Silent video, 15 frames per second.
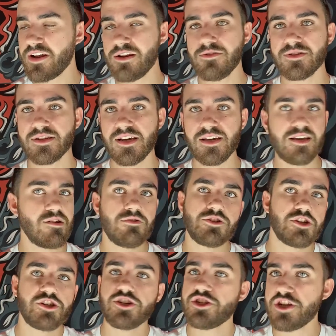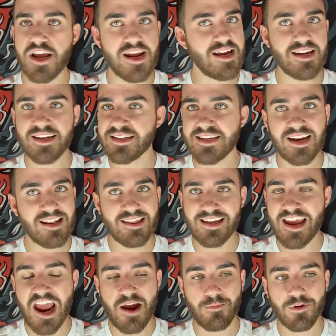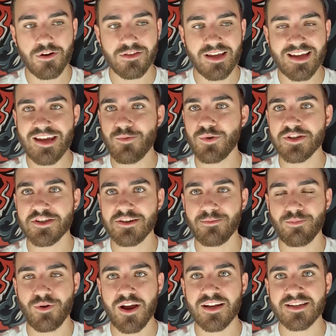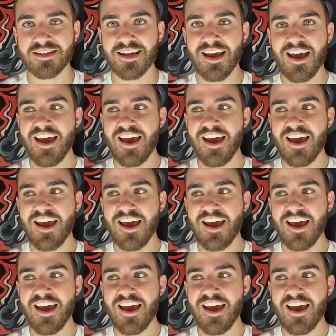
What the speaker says: he was just shaking his head at the camera like he wasn't impressed.